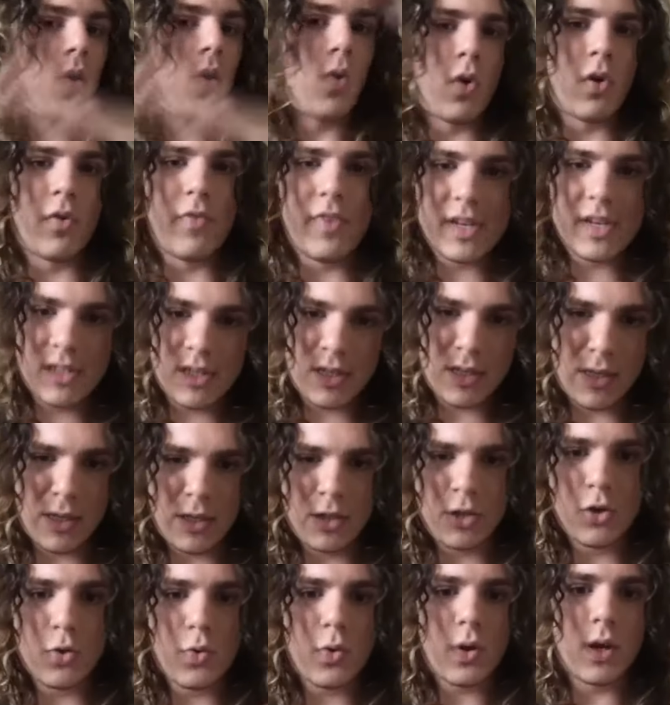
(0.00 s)
or visiting
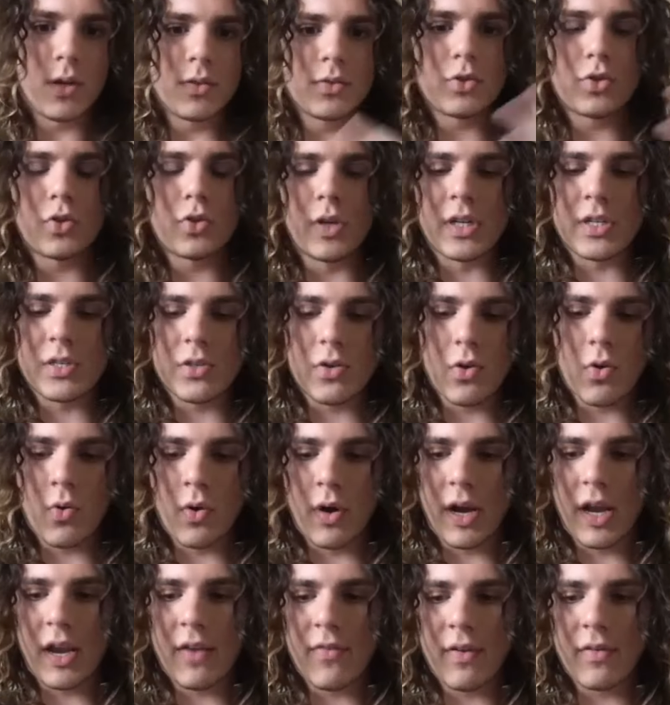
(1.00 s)
new countries or
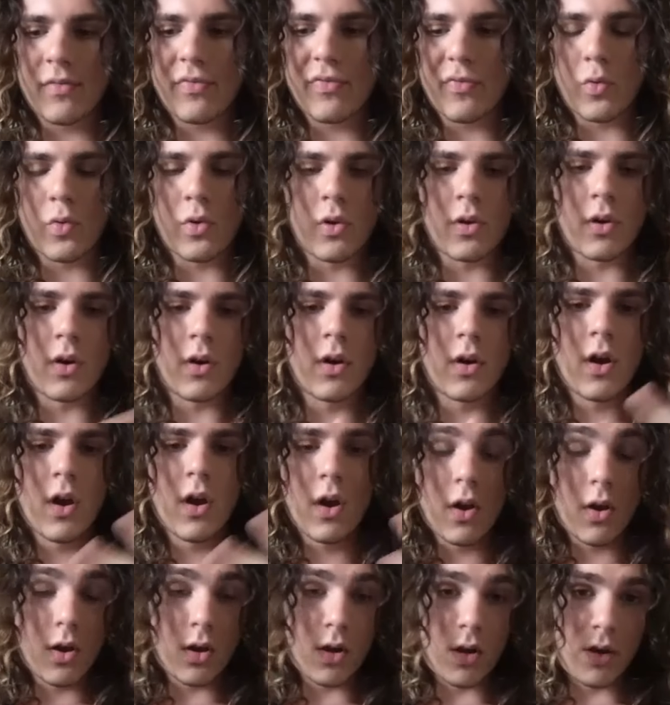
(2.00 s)
even for
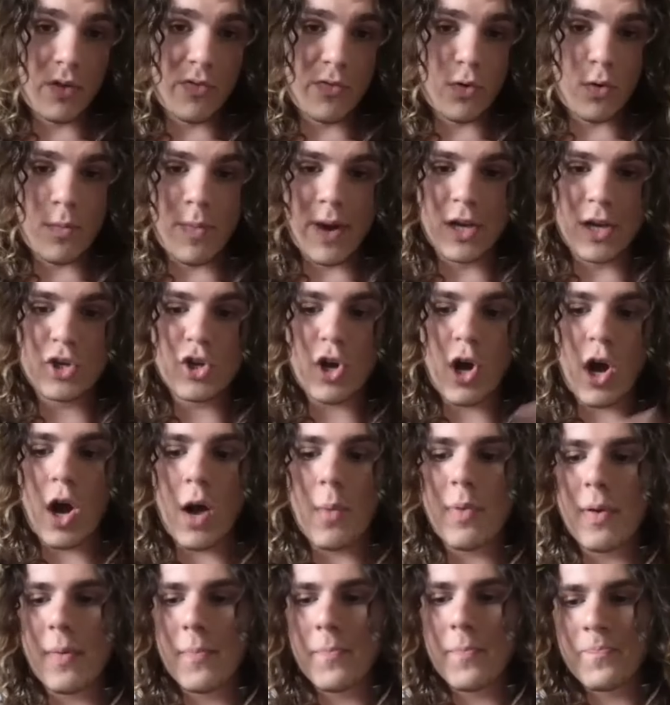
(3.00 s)
uh, for my job
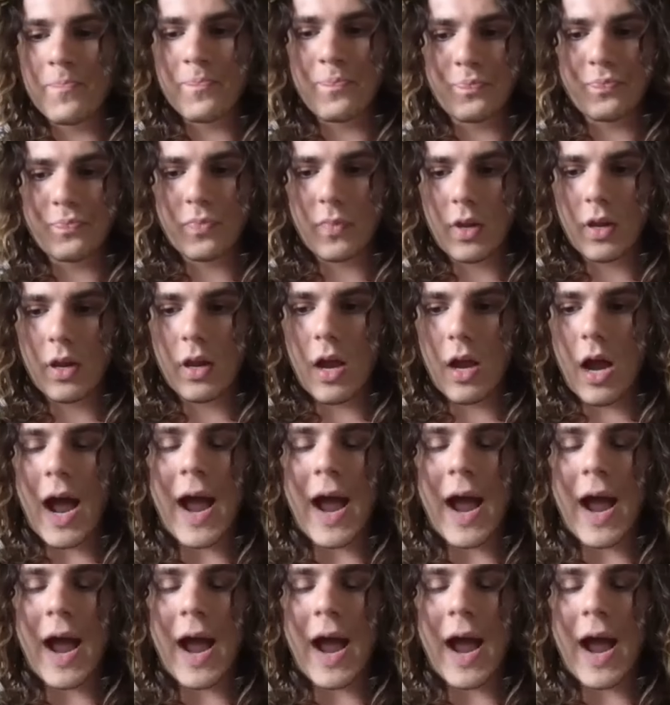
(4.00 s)
i